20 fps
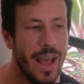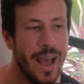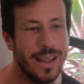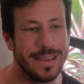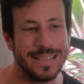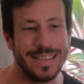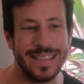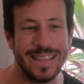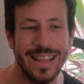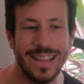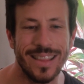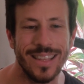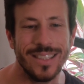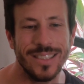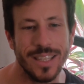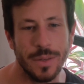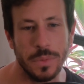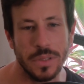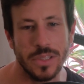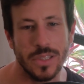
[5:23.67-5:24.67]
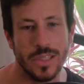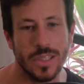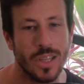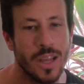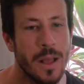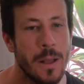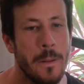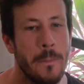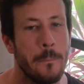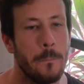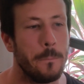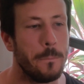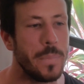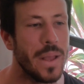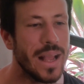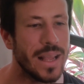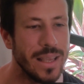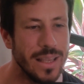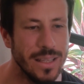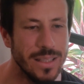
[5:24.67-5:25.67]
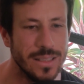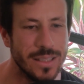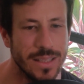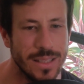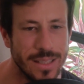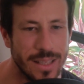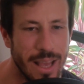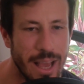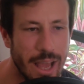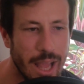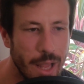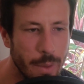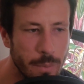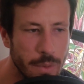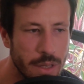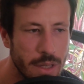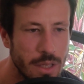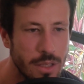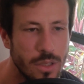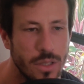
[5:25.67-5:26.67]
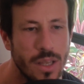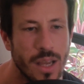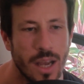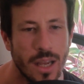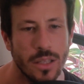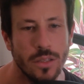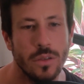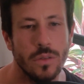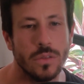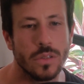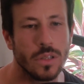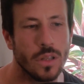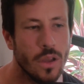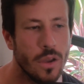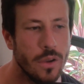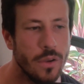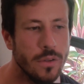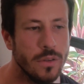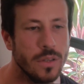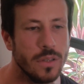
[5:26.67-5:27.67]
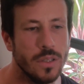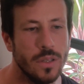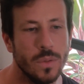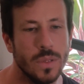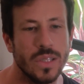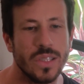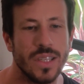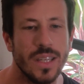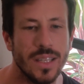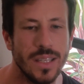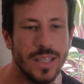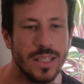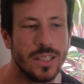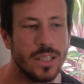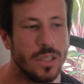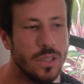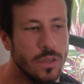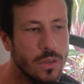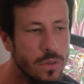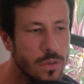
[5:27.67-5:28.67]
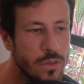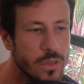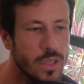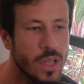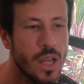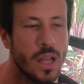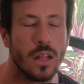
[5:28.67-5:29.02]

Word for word: how to get these images back into the game. You can't use load, you instead need to use